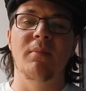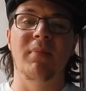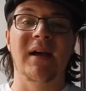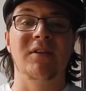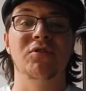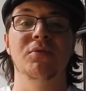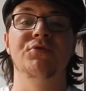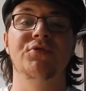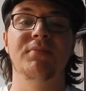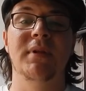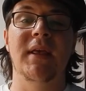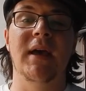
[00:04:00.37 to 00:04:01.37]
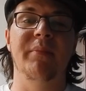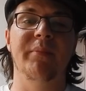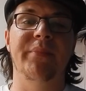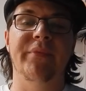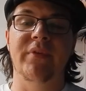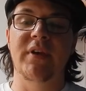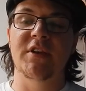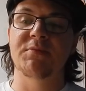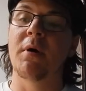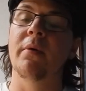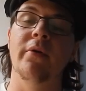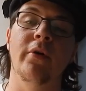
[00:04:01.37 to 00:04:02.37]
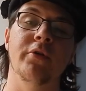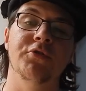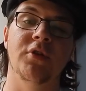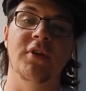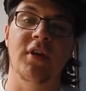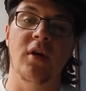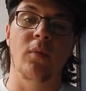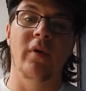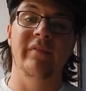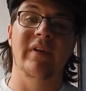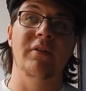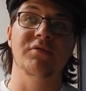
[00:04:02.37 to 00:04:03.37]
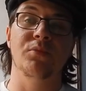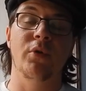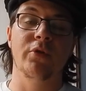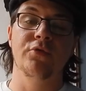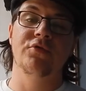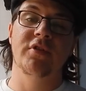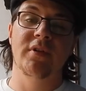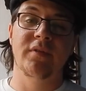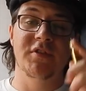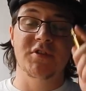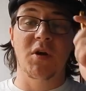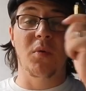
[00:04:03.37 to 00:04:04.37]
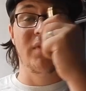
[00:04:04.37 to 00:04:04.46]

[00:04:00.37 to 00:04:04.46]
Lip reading: by 200mAh. The Smok Nord's only got 1100, it's got